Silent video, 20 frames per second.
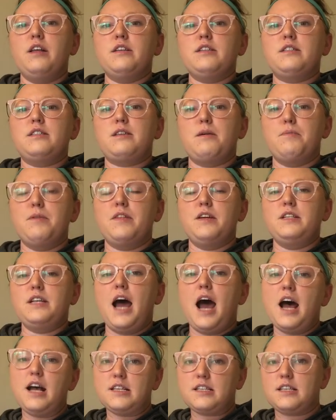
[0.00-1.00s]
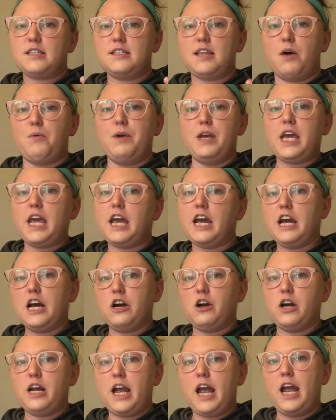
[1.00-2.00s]
some of the tasks that we
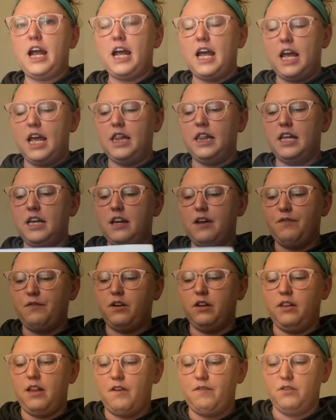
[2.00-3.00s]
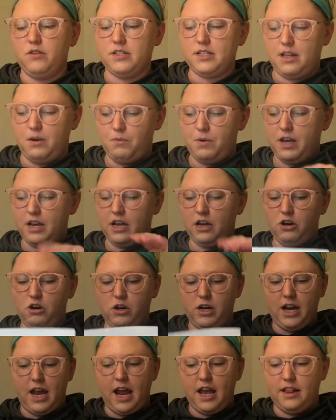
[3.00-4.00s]
can create and the different levels that we can
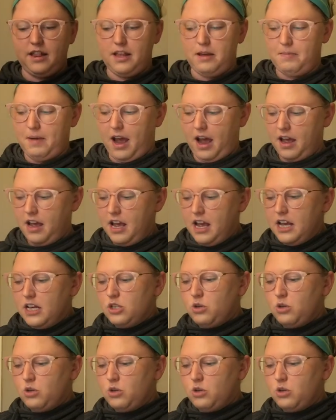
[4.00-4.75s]
create them at.